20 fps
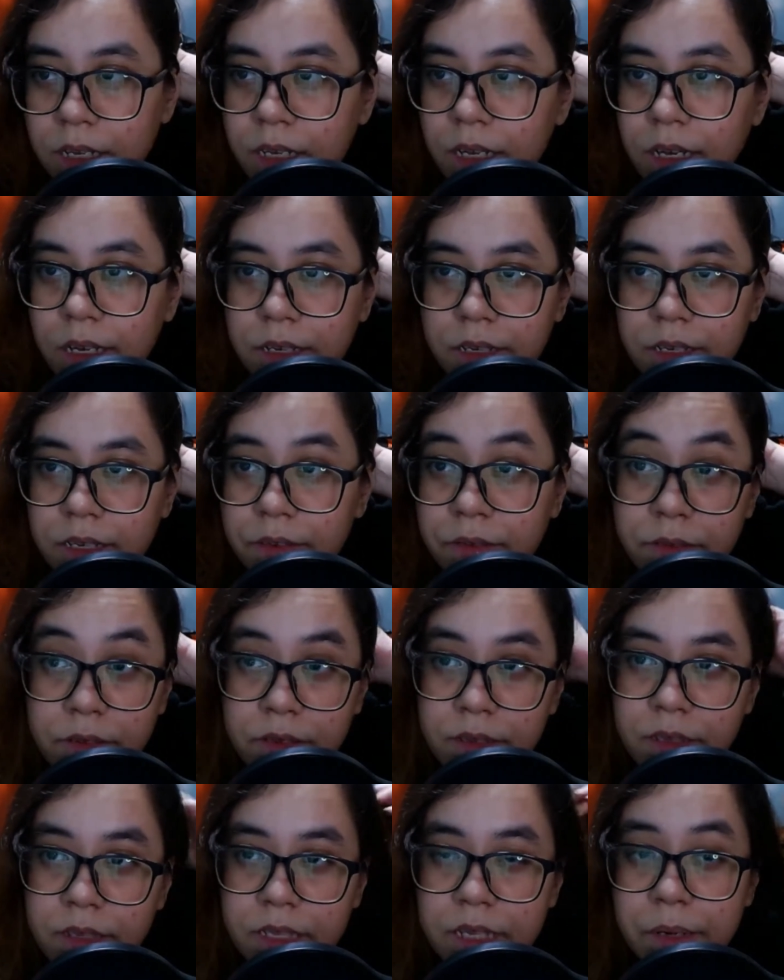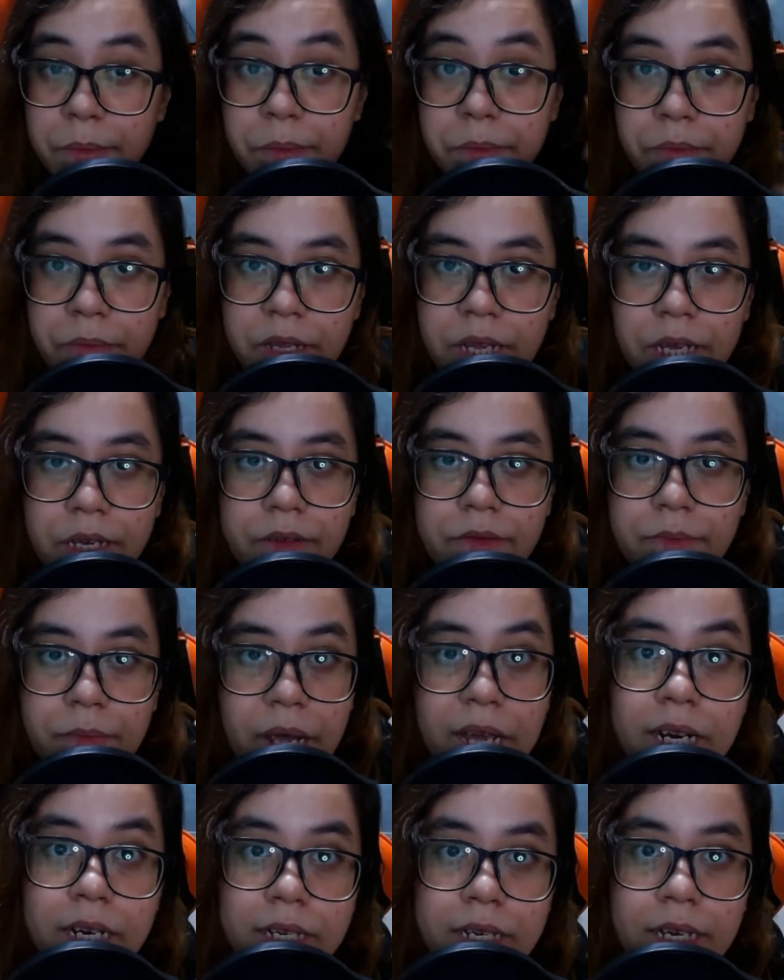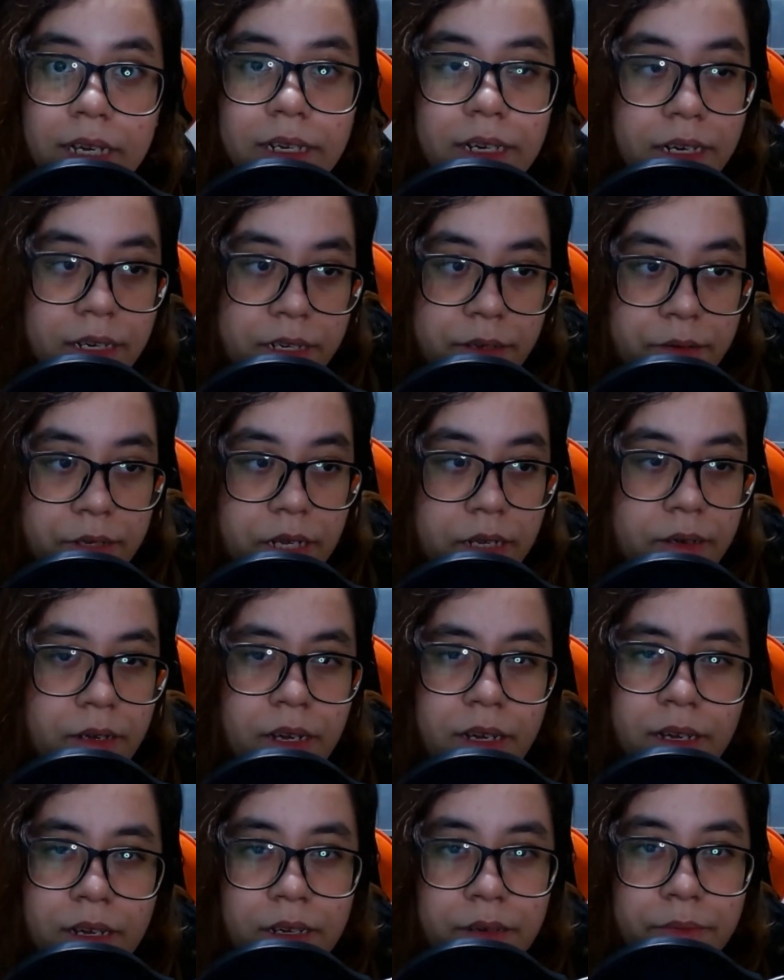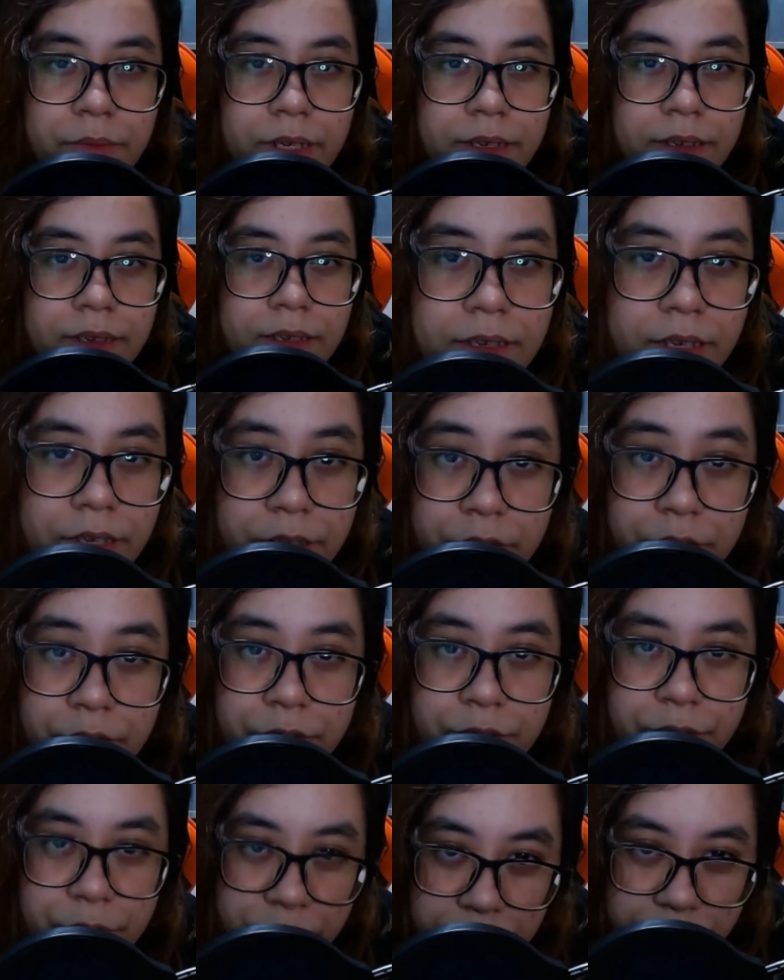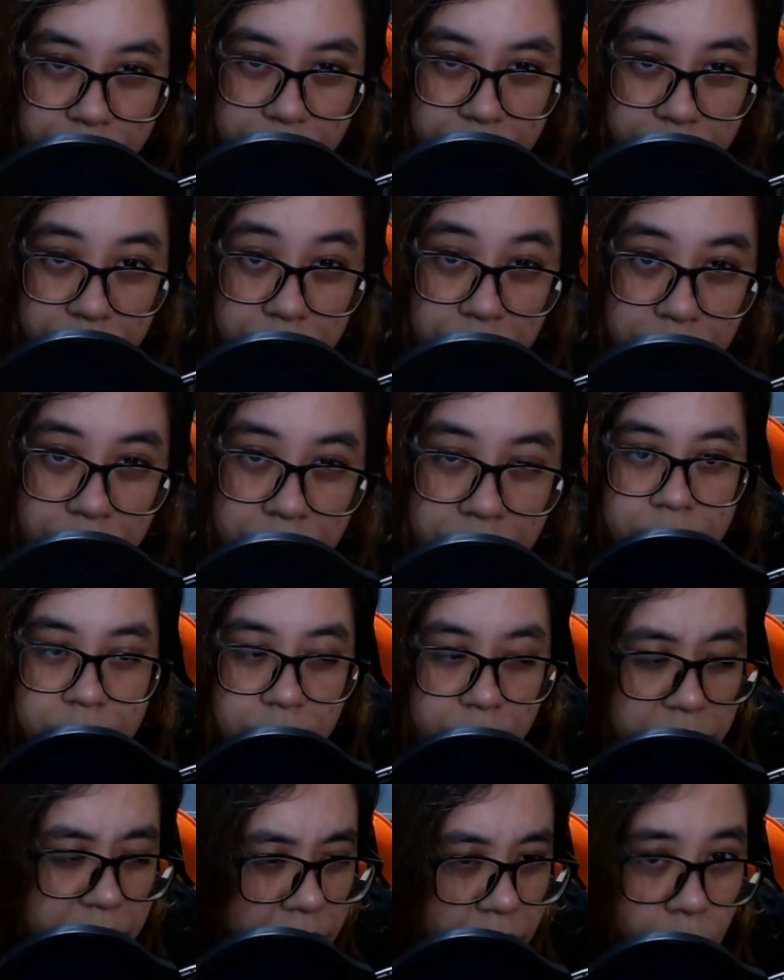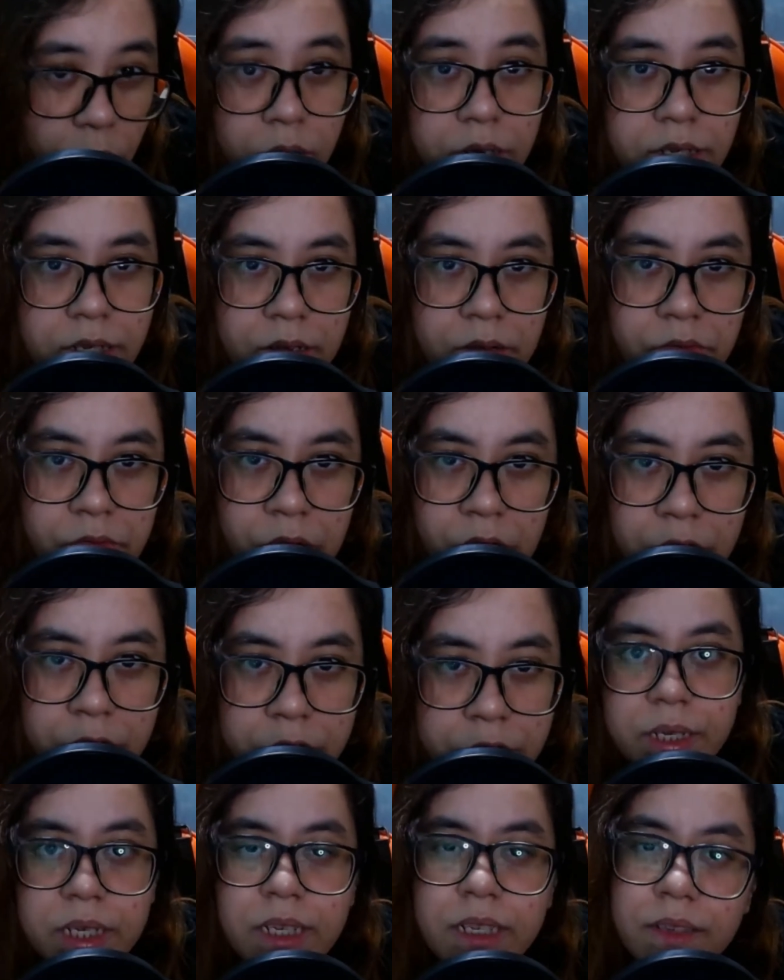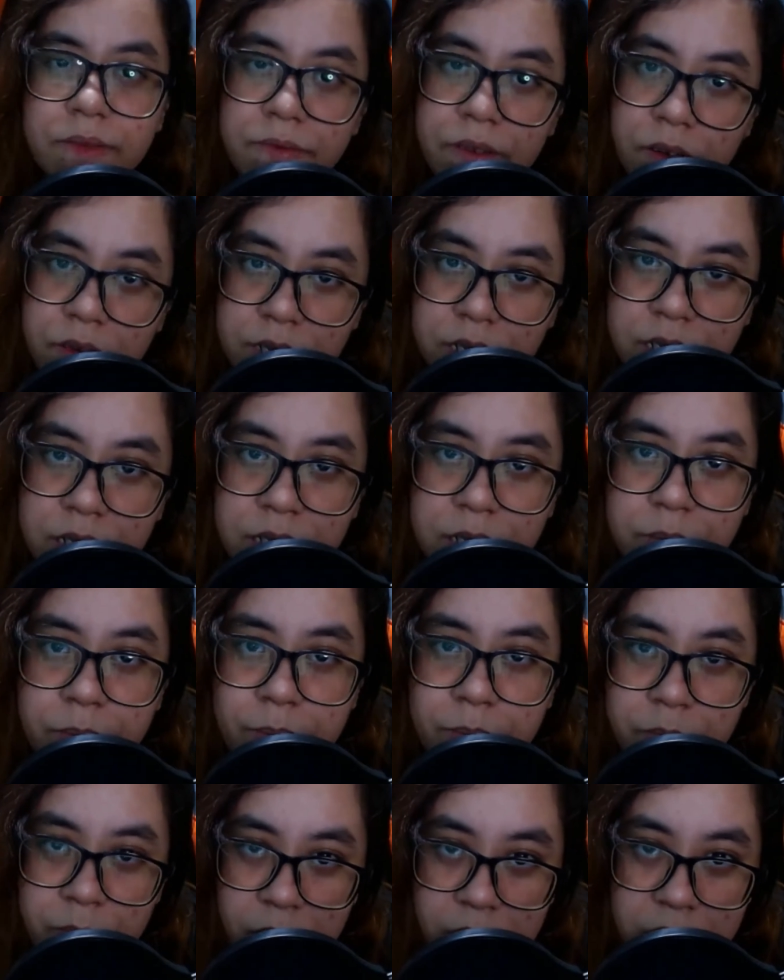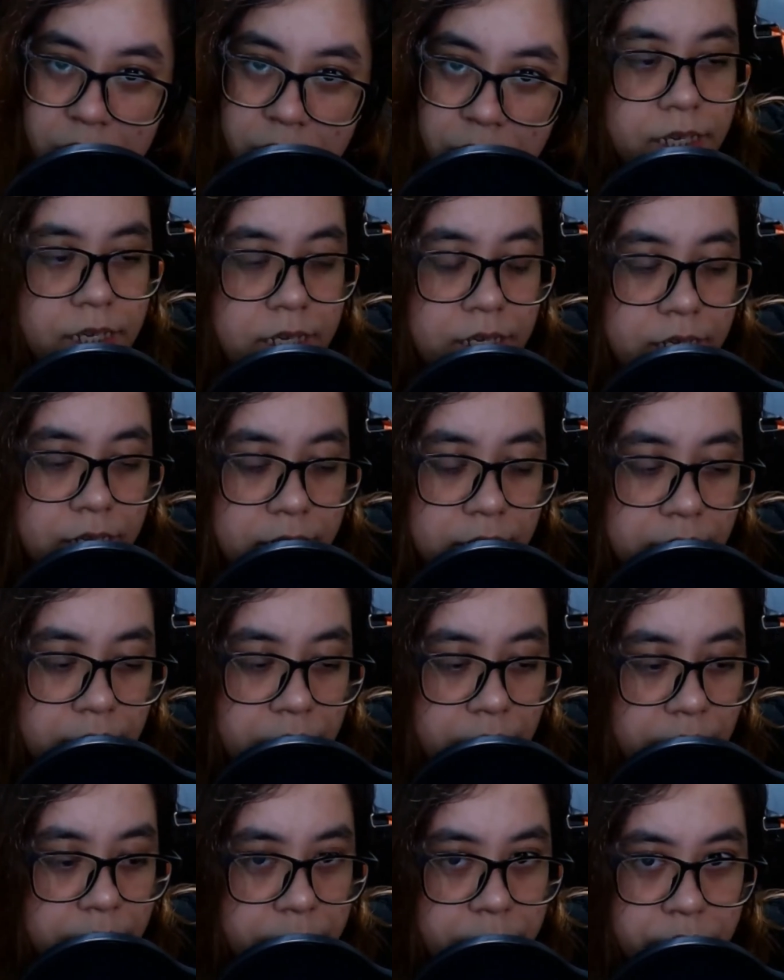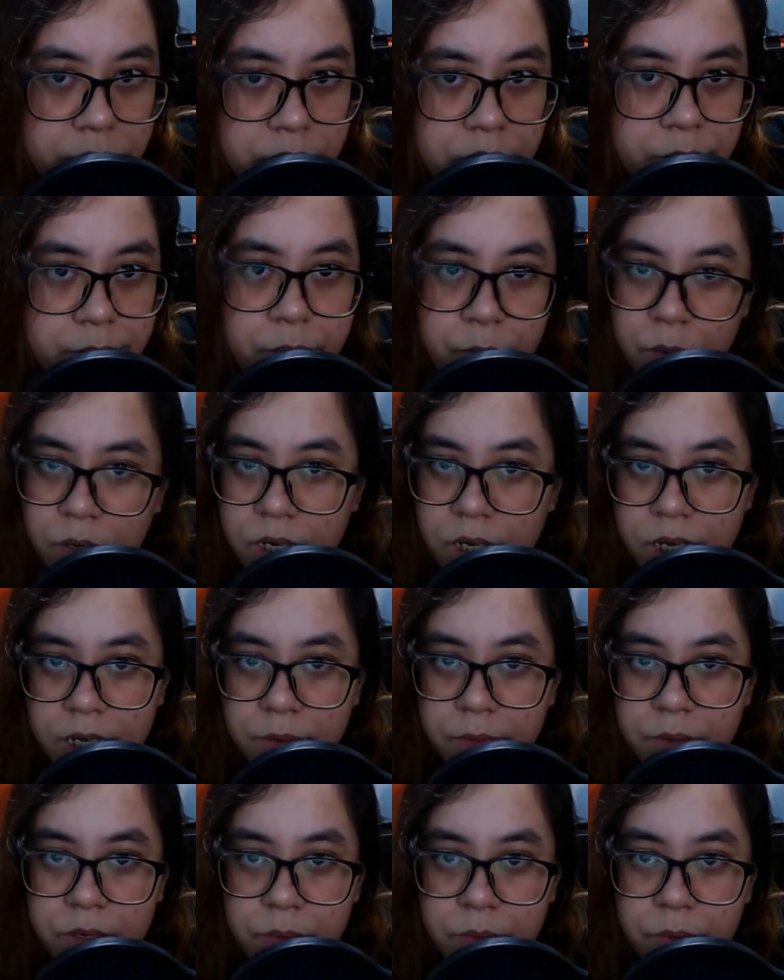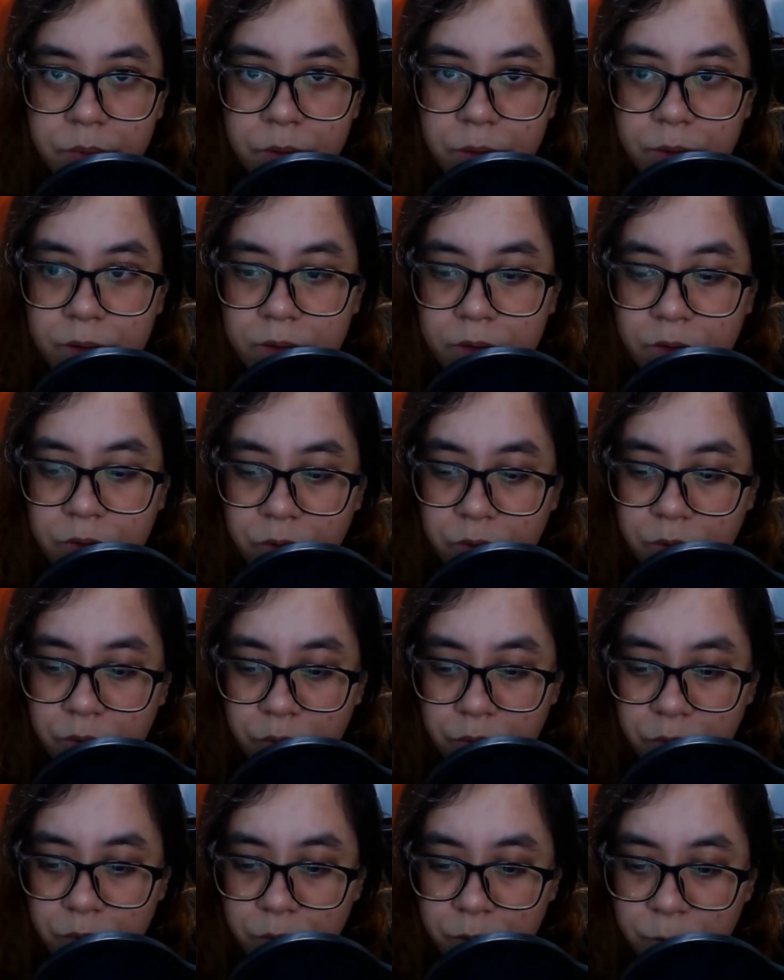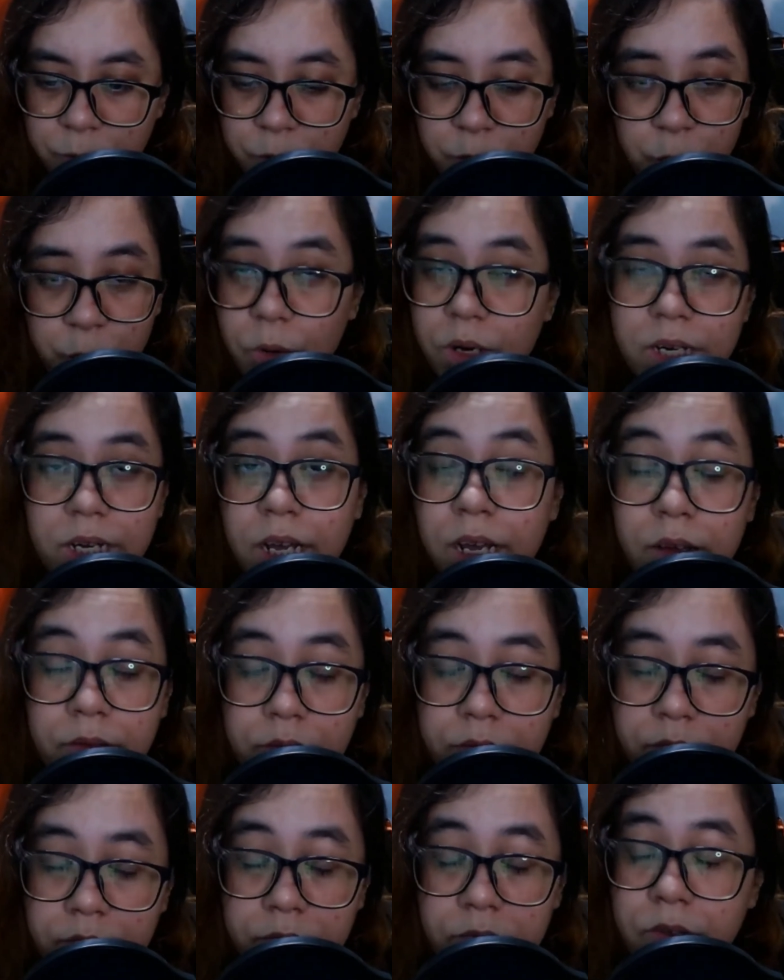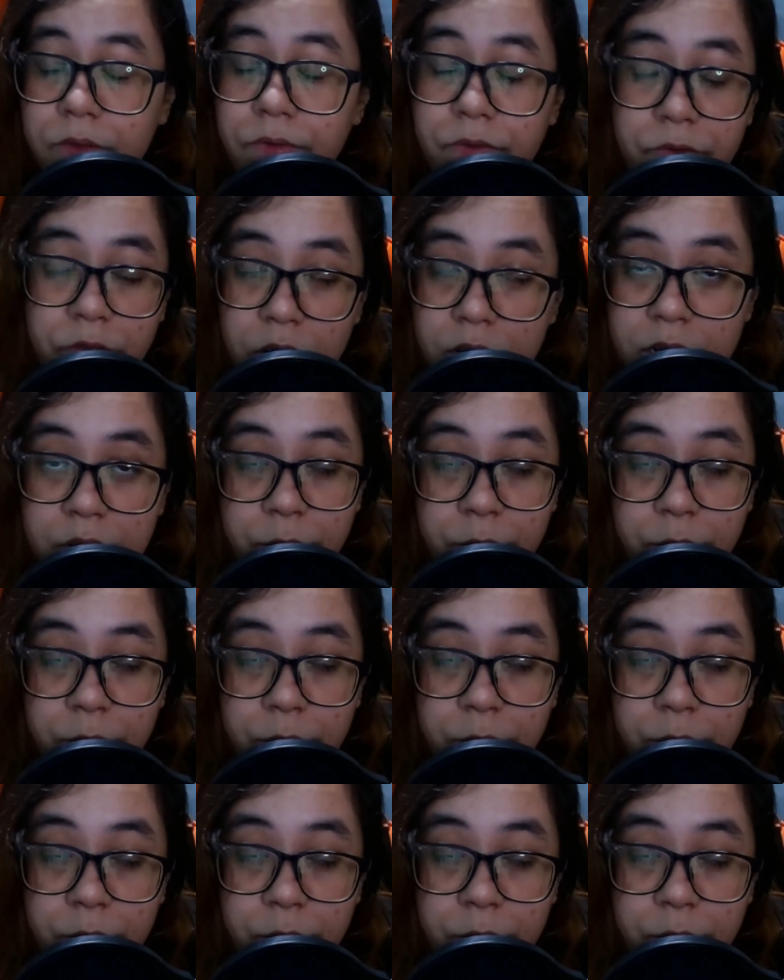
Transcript: they met again, and he was like, yeah, I'm gonna kill you too though. So he holds a grudge. He's very smart. He can manipulate people to do what the hell the f he